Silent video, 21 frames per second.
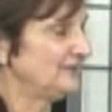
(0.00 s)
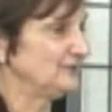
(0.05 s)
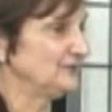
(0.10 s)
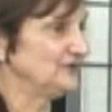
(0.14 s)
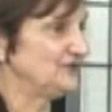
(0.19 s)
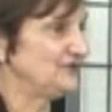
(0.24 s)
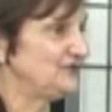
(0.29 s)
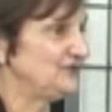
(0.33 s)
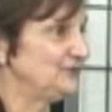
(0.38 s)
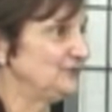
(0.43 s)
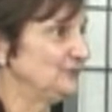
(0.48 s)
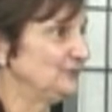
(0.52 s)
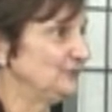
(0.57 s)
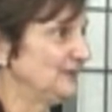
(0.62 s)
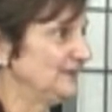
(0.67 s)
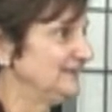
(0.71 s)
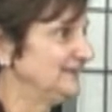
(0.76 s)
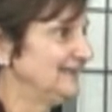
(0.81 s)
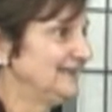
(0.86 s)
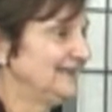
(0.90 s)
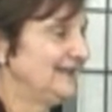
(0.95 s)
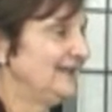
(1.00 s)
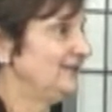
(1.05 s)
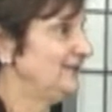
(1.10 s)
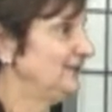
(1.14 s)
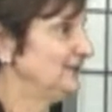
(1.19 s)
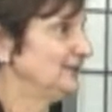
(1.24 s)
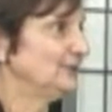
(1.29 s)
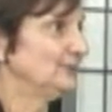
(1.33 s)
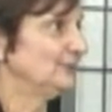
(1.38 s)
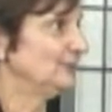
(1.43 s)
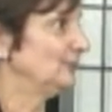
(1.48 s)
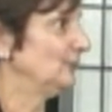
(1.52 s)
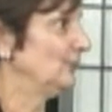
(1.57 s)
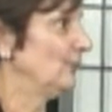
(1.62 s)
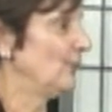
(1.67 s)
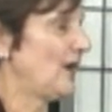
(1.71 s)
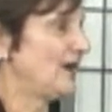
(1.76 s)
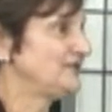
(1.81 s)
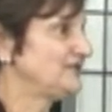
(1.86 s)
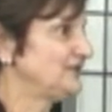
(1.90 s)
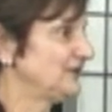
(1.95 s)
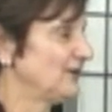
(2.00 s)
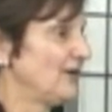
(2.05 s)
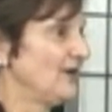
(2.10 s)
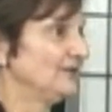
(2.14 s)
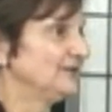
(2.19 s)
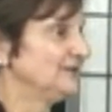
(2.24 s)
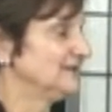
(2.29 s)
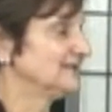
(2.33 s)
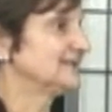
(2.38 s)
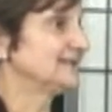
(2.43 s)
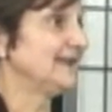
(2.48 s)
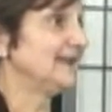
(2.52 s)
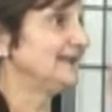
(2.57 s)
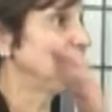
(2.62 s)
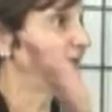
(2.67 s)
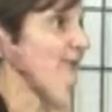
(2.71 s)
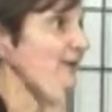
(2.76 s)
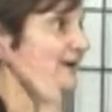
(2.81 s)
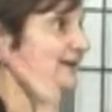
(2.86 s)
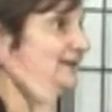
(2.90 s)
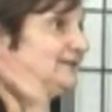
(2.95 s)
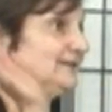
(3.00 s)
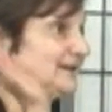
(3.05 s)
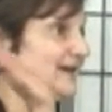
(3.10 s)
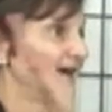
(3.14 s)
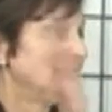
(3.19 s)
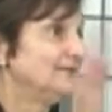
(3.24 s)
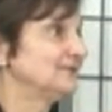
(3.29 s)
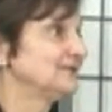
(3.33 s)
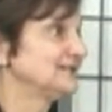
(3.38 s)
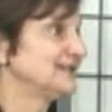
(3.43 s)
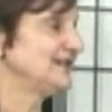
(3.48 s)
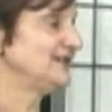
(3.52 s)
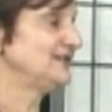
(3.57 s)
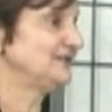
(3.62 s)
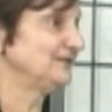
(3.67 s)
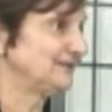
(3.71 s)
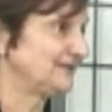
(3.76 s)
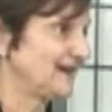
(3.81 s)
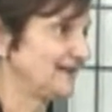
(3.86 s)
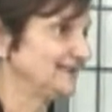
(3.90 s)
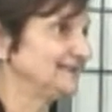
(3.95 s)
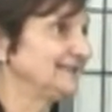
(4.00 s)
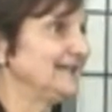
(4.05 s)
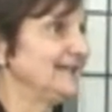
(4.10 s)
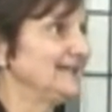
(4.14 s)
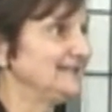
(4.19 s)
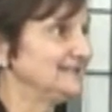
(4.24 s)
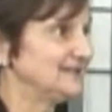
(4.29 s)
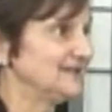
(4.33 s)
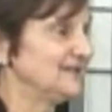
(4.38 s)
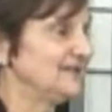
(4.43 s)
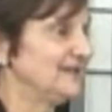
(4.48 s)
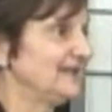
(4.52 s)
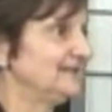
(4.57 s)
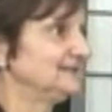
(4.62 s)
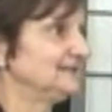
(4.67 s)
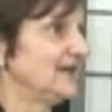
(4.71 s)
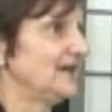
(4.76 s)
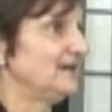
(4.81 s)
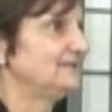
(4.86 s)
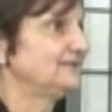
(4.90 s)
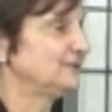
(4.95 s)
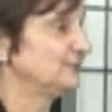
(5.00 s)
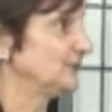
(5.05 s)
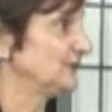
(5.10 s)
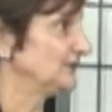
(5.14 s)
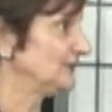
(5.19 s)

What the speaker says: shoe, and they're watching all this. Anyway, the conversation finally ended. They left, and when her